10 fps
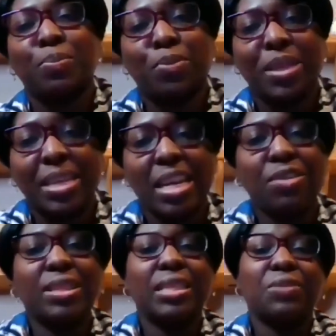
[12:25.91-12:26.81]
be
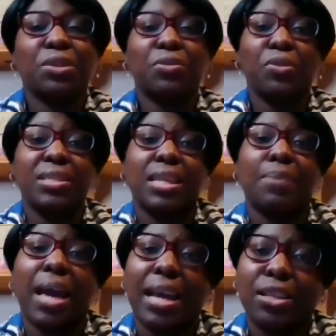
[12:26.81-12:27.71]
hearing this for the first time,
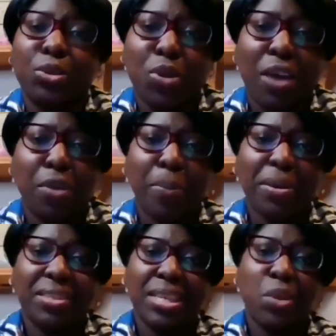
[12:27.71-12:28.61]
that I do have a
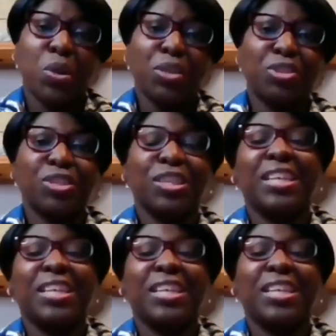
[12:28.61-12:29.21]
birthday wish,